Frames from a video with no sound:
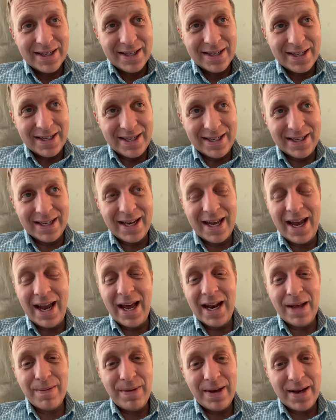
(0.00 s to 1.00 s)

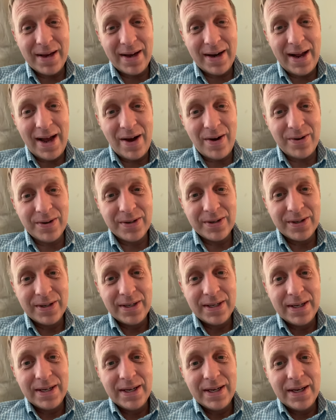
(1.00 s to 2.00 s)
Can it be cut out?
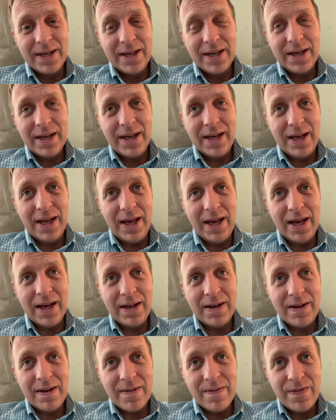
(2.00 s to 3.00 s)
And